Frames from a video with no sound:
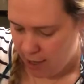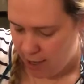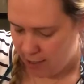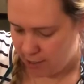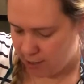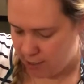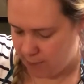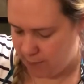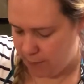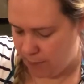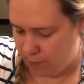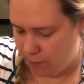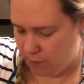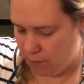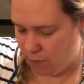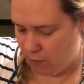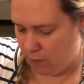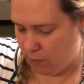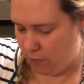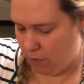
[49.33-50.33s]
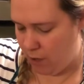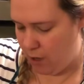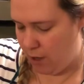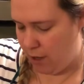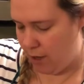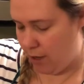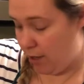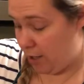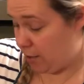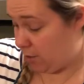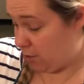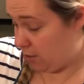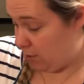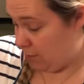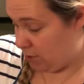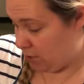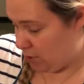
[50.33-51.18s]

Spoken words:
a spoon or an ice cream